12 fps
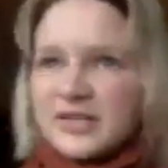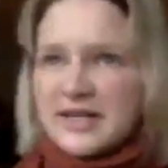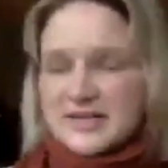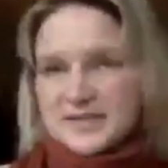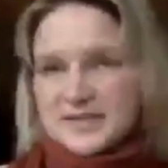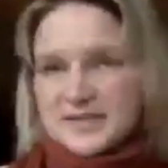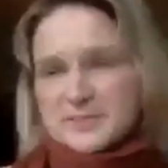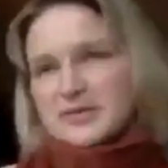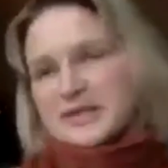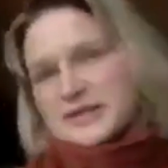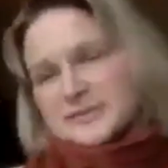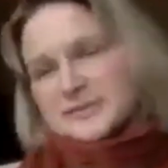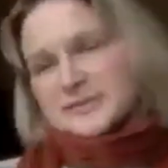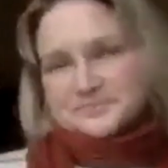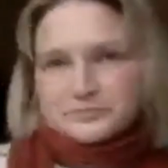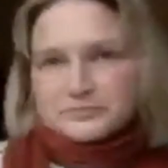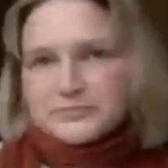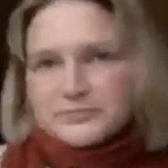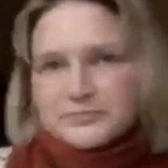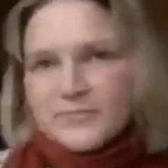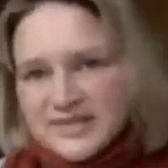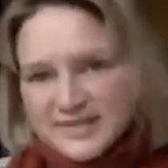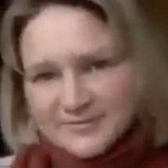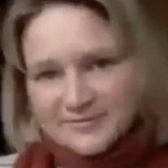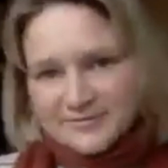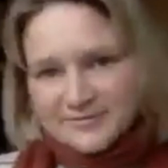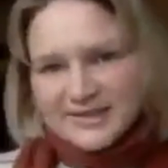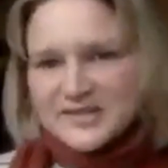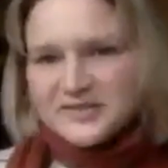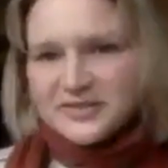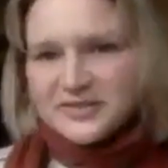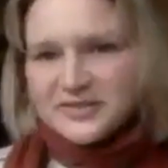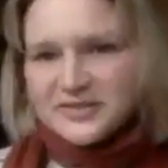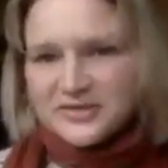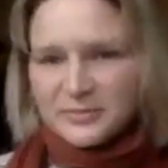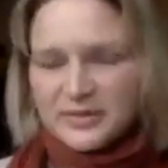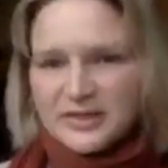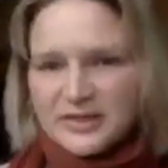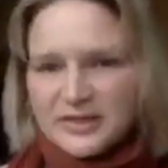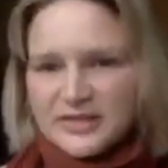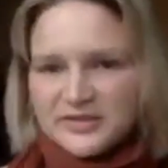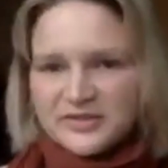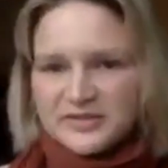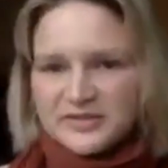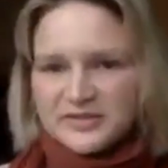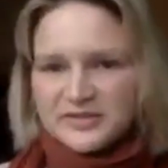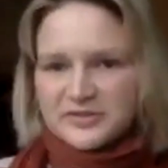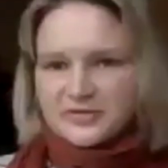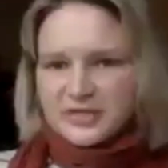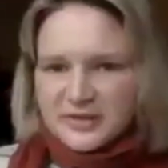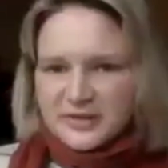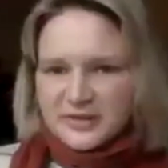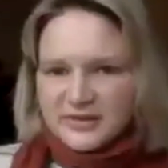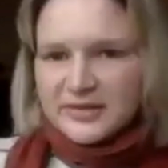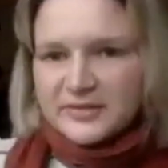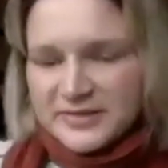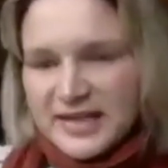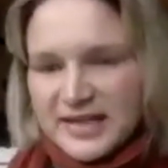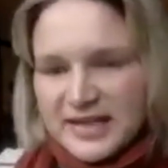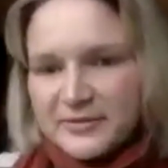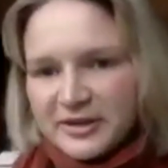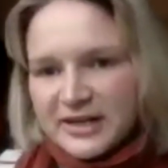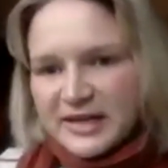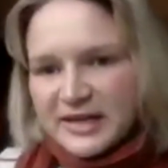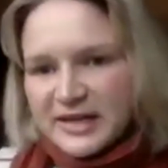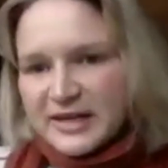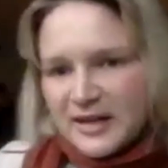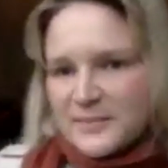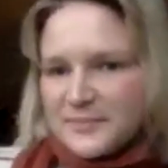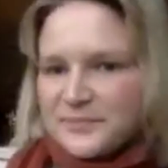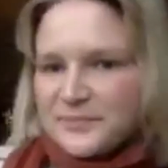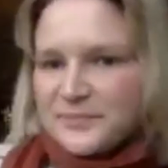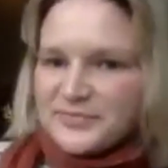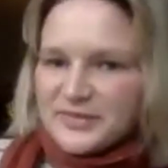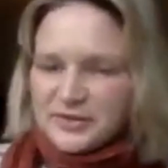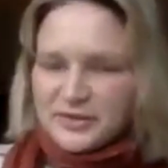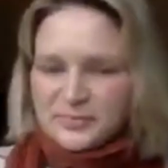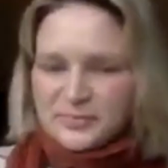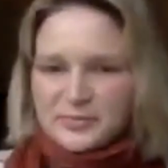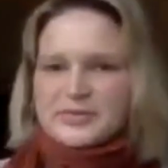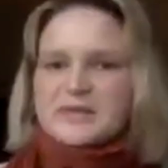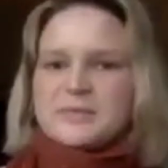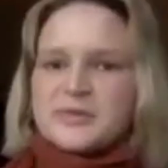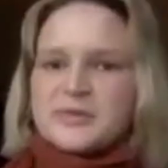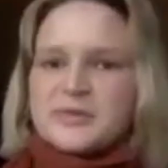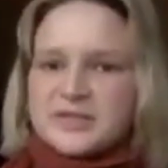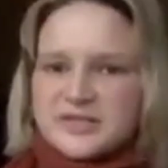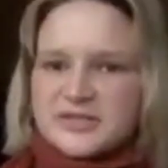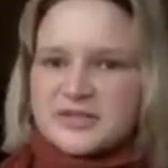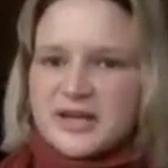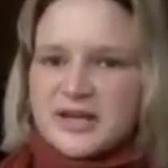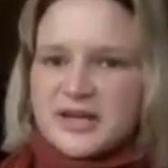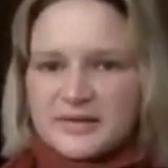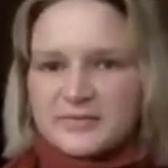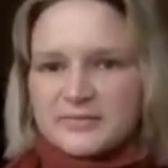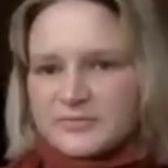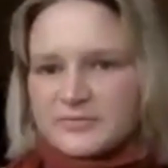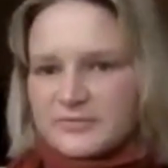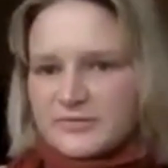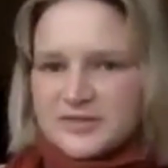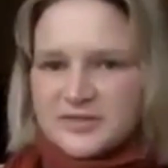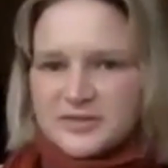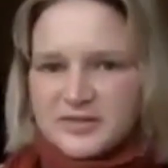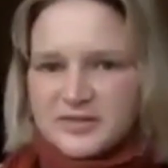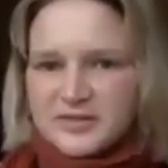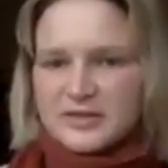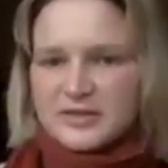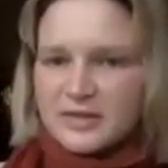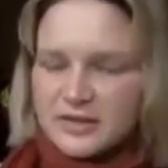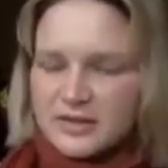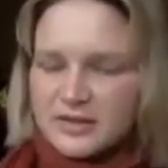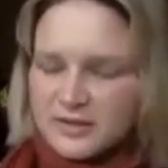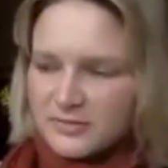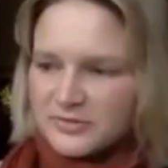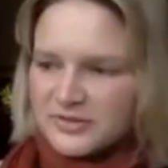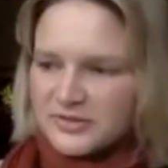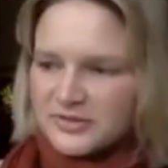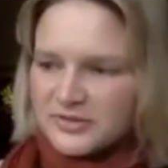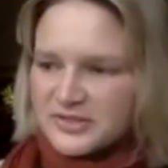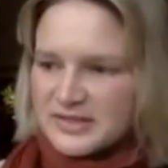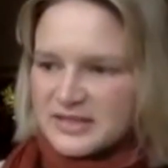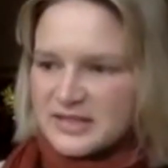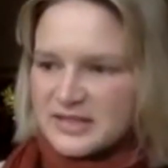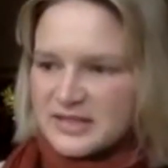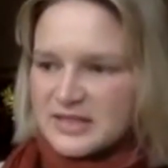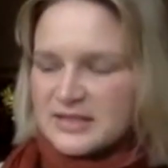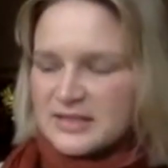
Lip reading: of diasporic civilization emerged during the period of slavery, between British, Caribbean, French, and other cultures, that